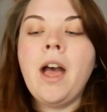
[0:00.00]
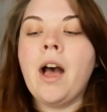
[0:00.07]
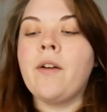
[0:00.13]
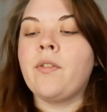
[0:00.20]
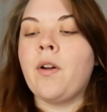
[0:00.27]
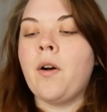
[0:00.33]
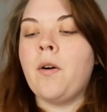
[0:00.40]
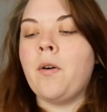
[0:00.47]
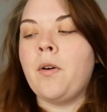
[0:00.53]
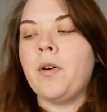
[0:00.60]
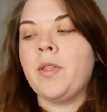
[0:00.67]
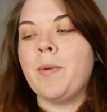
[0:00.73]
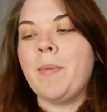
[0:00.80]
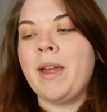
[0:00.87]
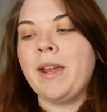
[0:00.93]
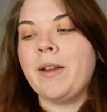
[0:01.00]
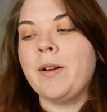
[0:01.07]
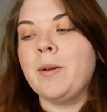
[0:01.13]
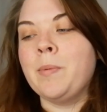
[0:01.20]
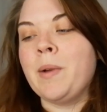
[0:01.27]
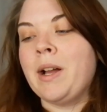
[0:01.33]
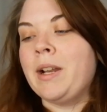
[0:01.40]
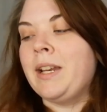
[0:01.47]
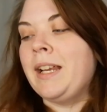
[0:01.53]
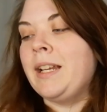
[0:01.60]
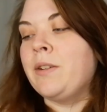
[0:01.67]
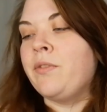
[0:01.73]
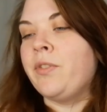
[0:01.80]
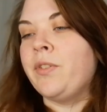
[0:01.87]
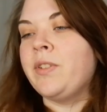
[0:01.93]
I've got all the makeup I need
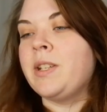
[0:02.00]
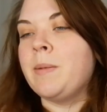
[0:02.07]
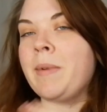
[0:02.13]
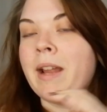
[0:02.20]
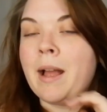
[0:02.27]
in front of me,